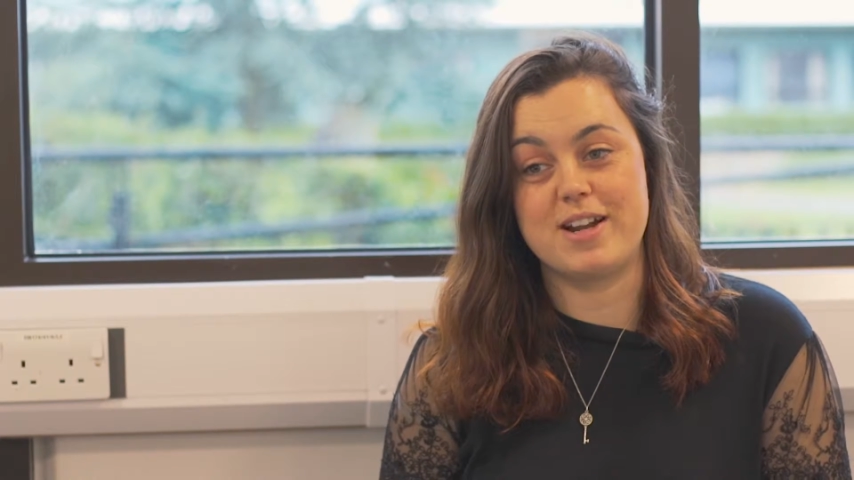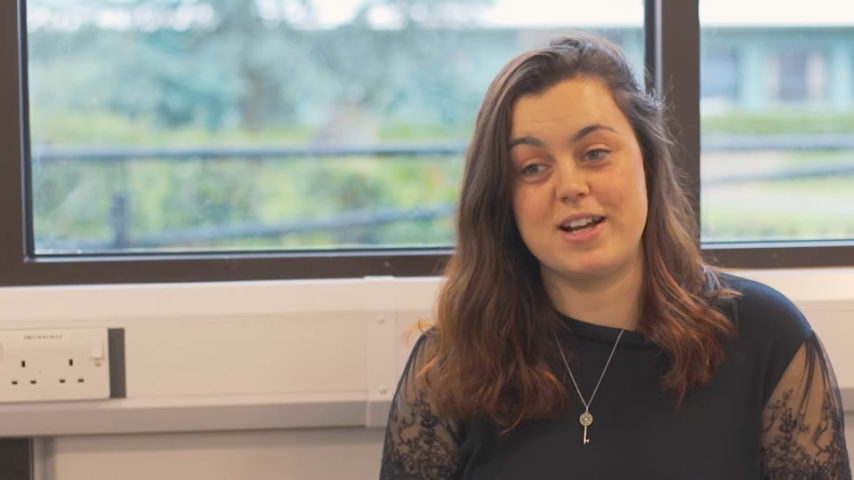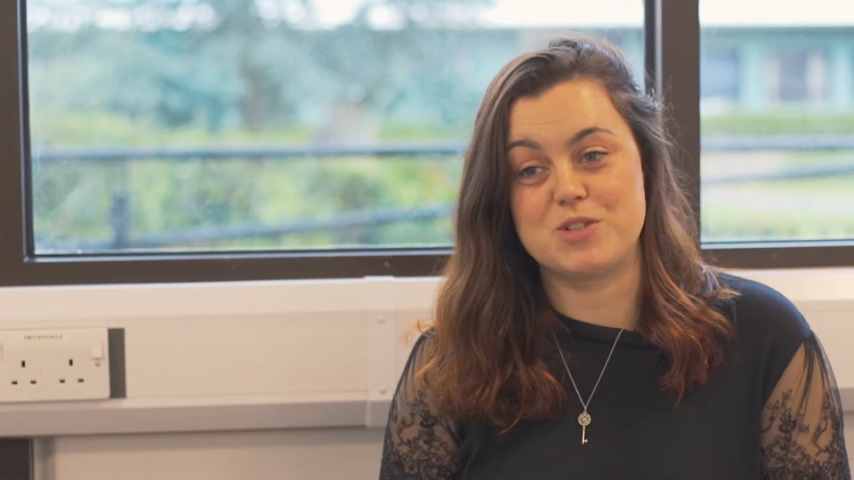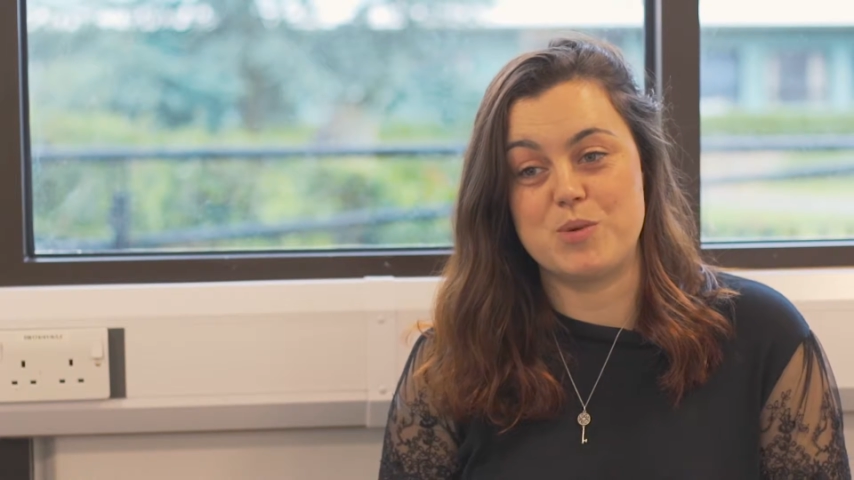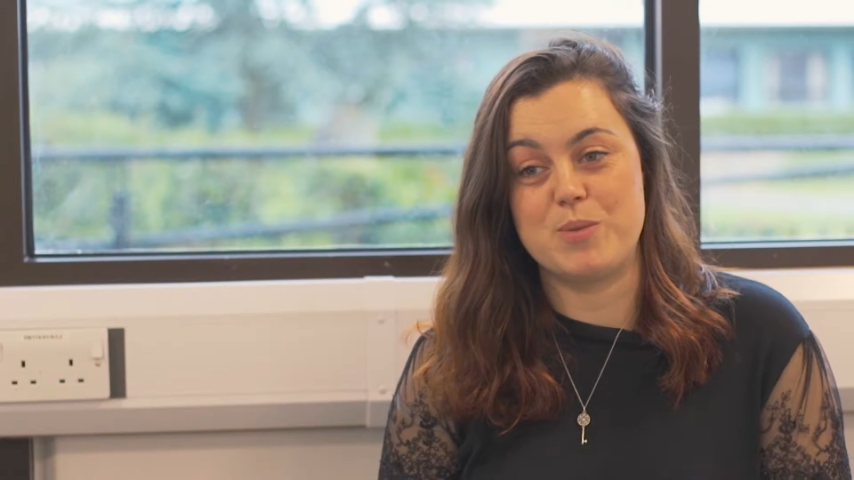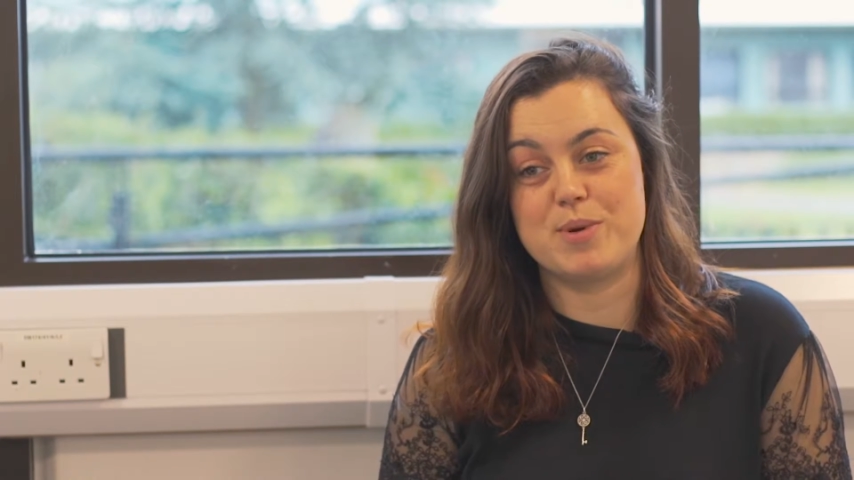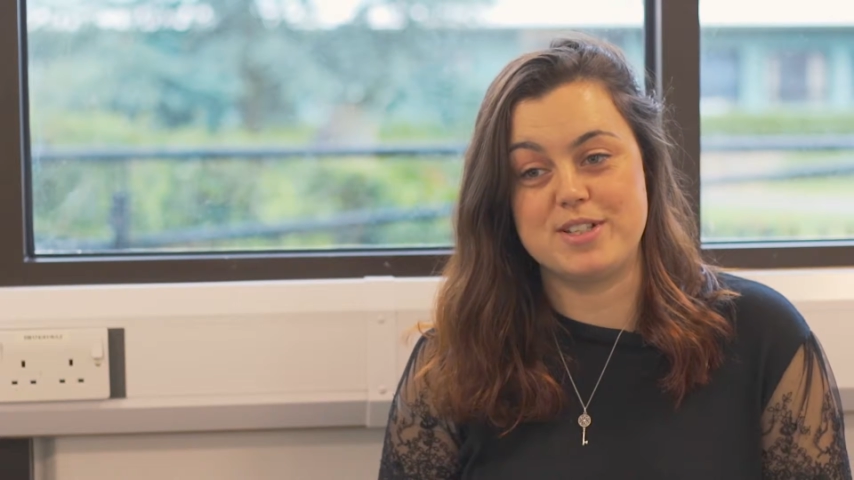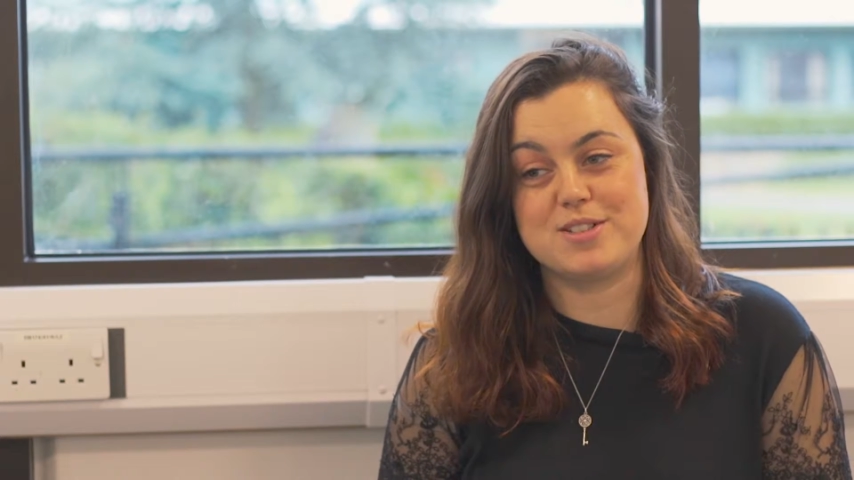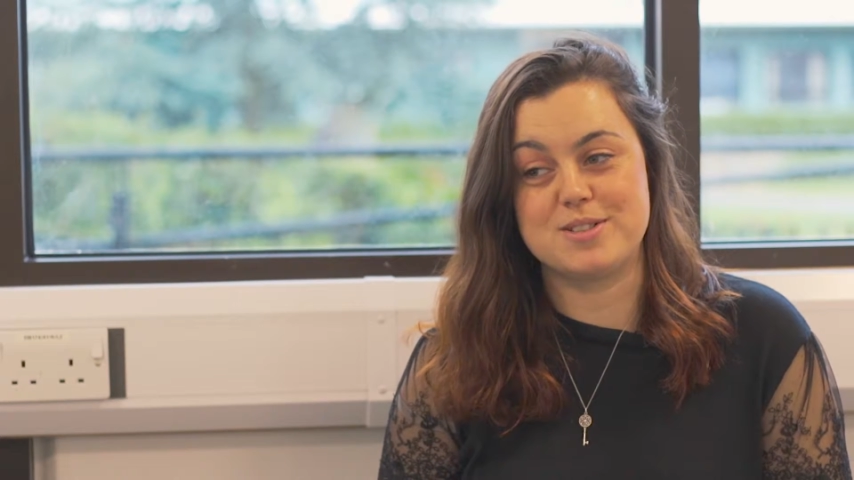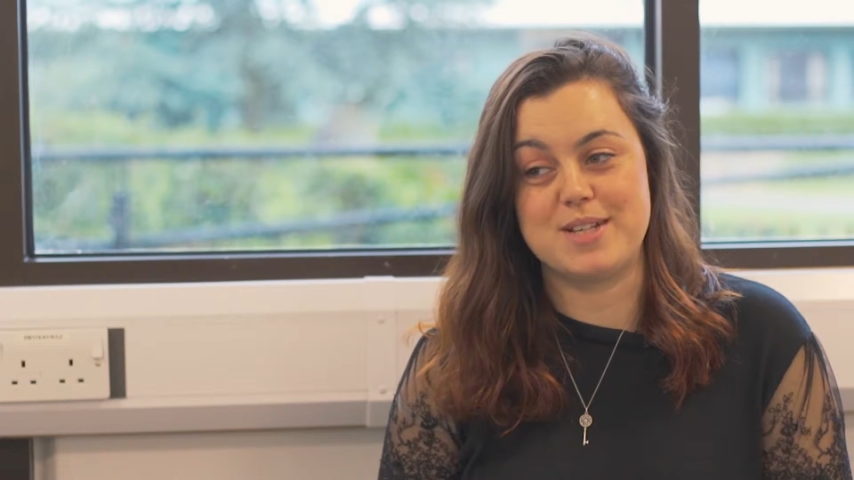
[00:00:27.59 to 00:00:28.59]
and I had to write my
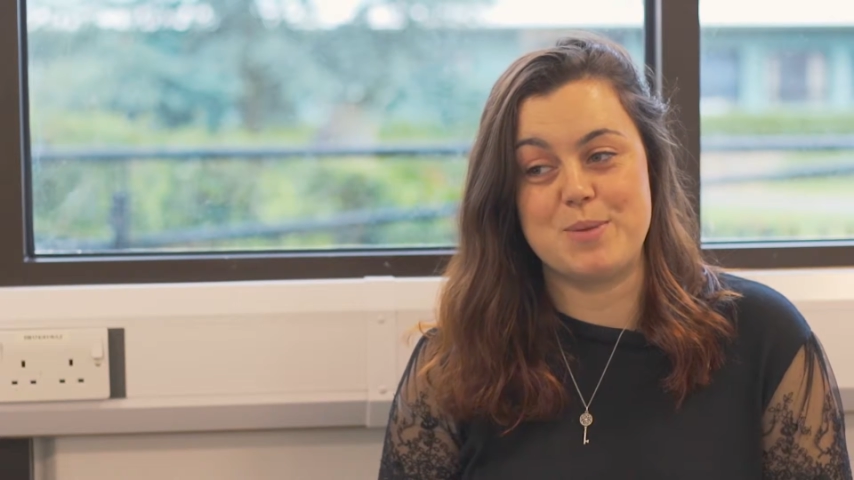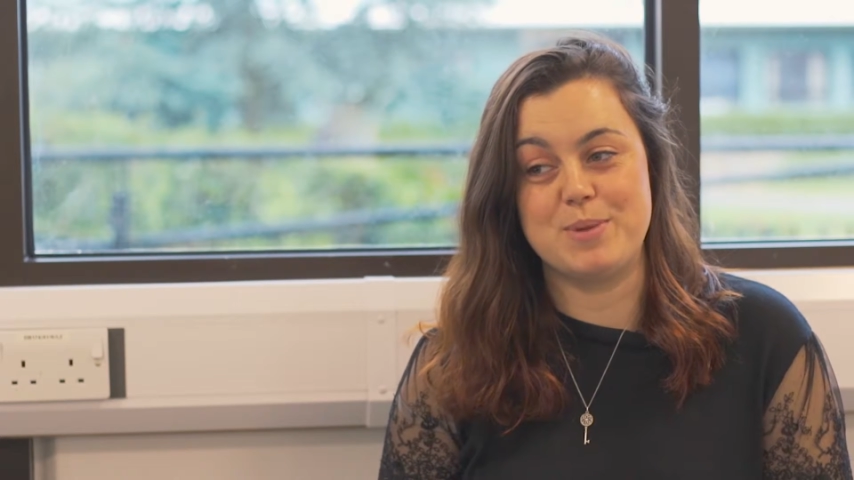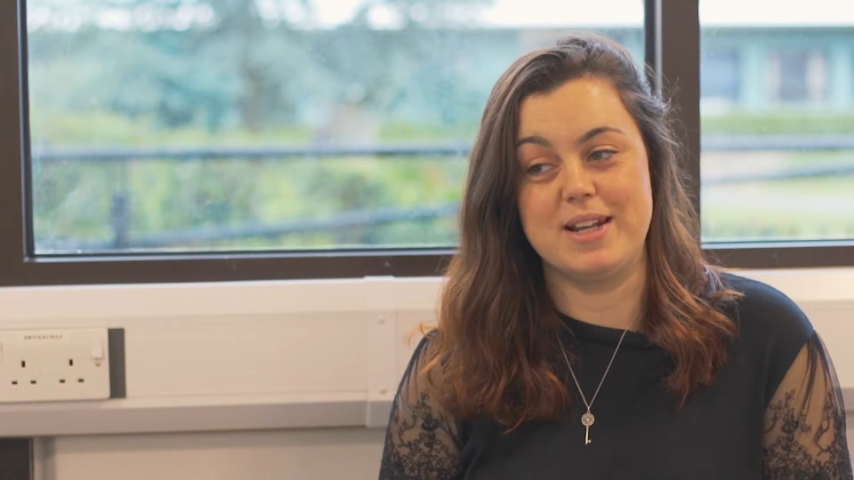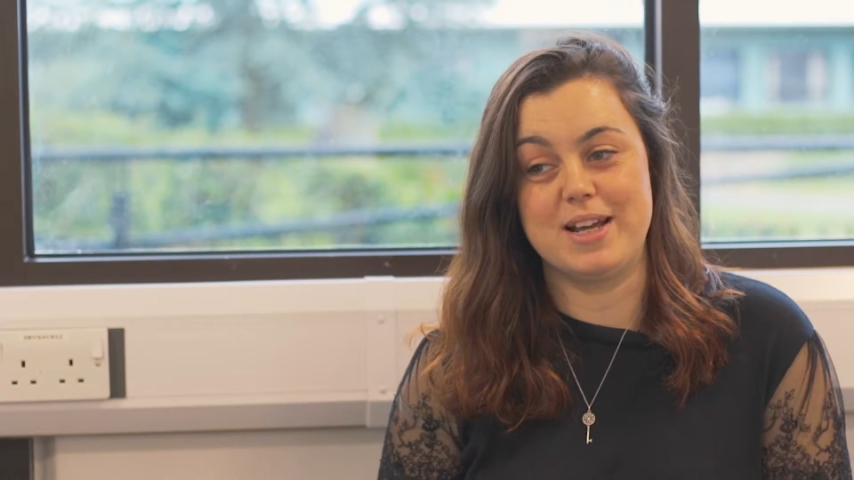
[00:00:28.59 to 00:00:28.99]
personal statement,